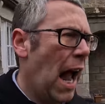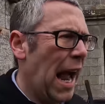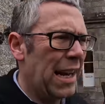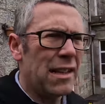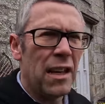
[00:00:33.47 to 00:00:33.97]

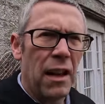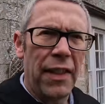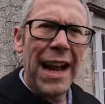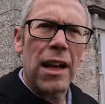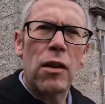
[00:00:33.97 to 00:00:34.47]
And
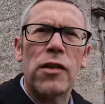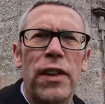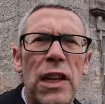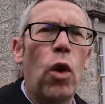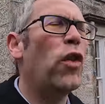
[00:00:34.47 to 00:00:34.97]
that goes for
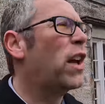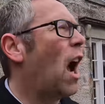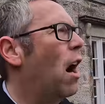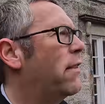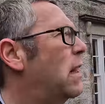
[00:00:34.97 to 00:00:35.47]
the other
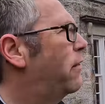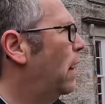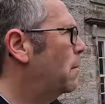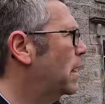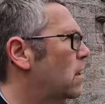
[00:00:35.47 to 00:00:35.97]
car in the
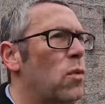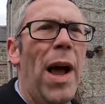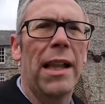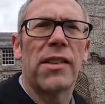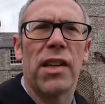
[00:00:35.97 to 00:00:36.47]
family as
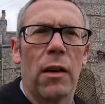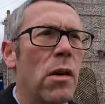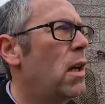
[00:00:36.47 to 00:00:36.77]
well. So